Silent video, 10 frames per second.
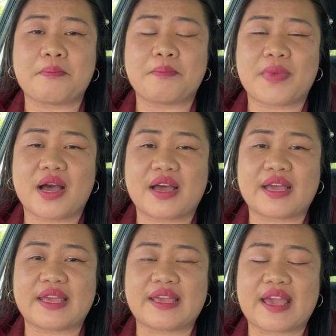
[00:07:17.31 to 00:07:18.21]
my
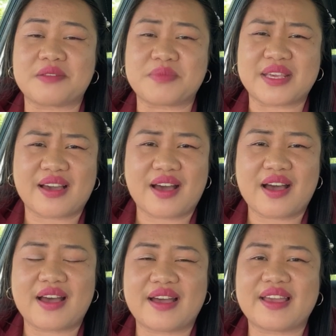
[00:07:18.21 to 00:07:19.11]

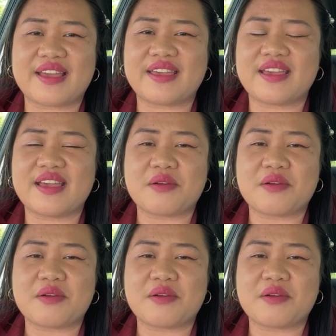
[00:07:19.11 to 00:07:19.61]
NBI,